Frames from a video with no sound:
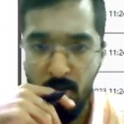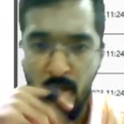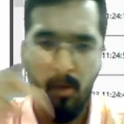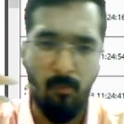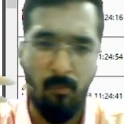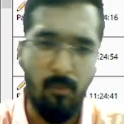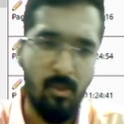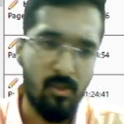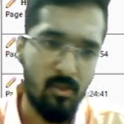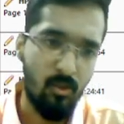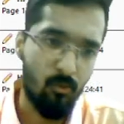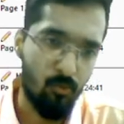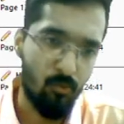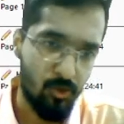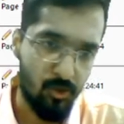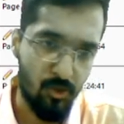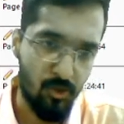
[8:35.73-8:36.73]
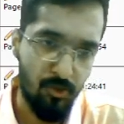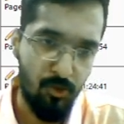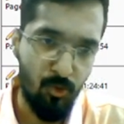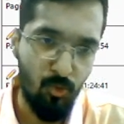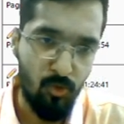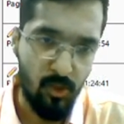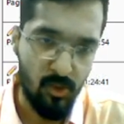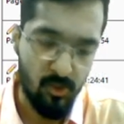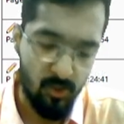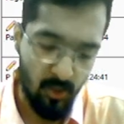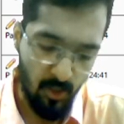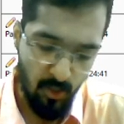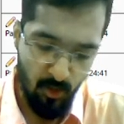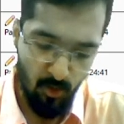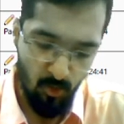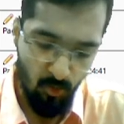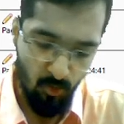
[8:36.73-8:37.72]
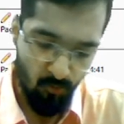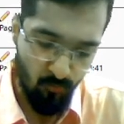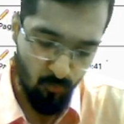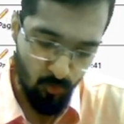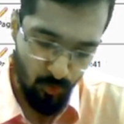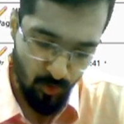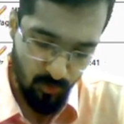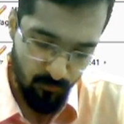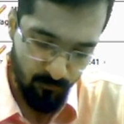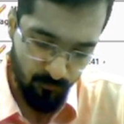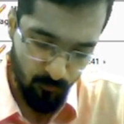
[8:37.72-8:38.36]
Basic question. Newton's second law of motion.